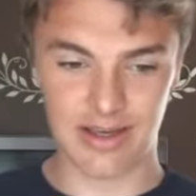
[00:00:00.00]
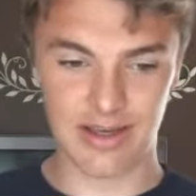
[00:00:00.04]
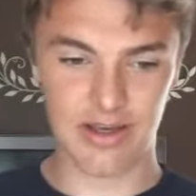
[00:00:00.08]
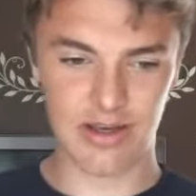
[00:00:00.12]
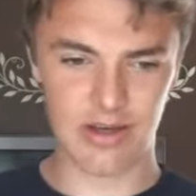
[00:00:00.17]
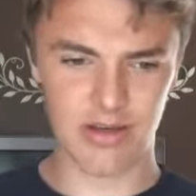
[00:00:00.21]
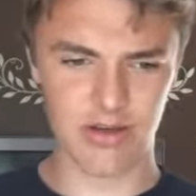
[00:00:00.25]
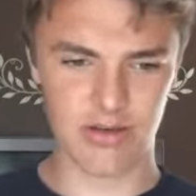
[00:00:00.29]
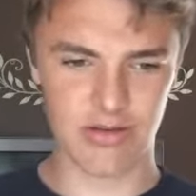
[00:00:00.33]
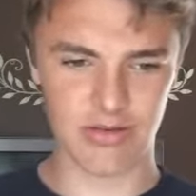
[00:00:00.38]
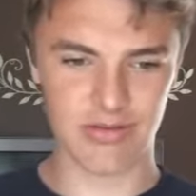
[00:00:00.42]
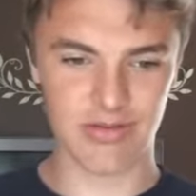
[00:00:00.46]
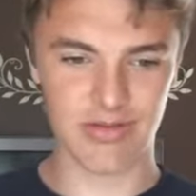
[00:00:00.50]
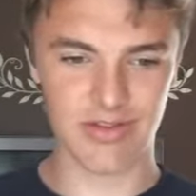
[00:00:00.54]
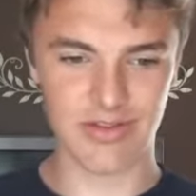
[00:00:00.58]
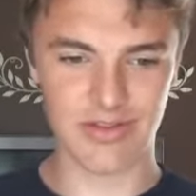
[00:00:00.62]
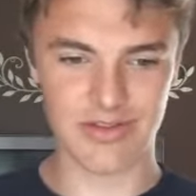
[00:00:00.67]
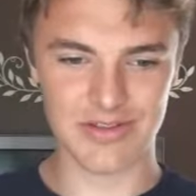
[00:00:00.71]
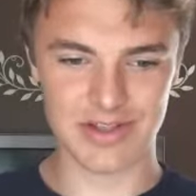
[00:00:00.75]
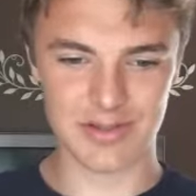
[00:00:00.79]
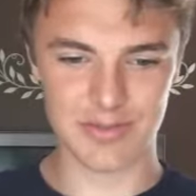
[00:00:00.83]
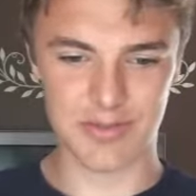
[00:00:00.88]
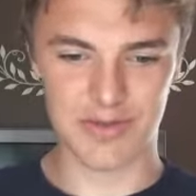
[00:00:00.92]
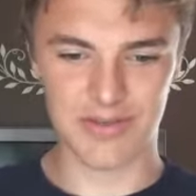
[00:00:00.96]
Uh, oh,
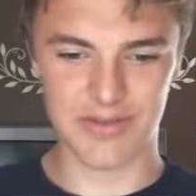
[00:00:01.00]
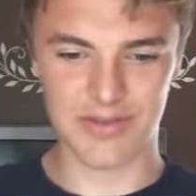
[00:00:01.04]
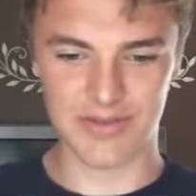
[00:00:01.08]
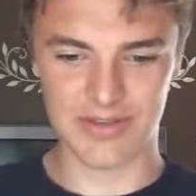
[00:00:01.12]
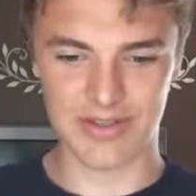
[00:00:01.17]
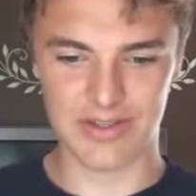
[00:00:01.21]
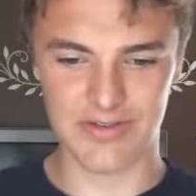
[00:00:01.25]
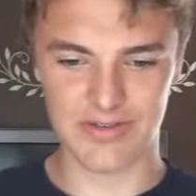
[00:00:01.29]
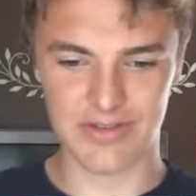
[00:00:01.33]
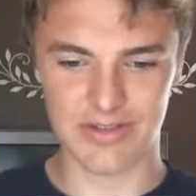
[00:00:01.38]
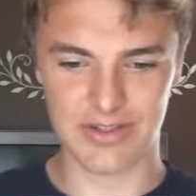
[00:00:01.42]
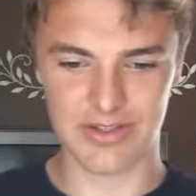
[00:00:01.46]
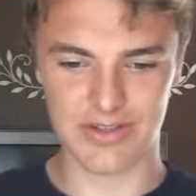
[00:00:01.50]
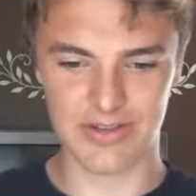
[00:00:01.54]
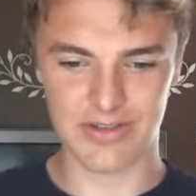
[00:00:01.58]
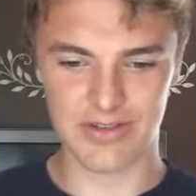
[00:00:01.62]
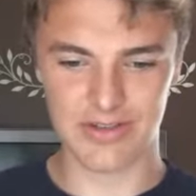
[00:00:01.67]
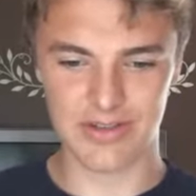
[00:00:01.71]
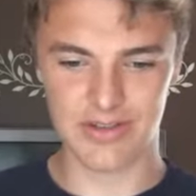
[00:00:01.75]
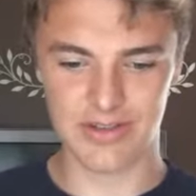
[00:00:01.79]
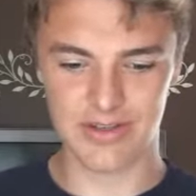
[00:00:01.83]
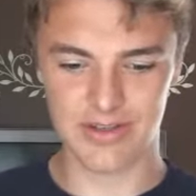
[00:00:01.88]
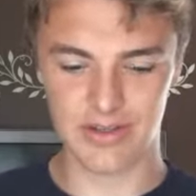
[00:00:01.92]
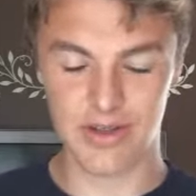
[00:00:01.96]
those are my favorite TV
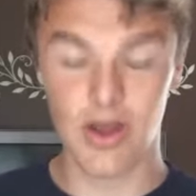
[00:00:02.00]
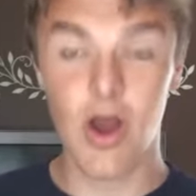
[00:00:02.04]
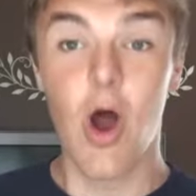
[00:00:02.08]
shows.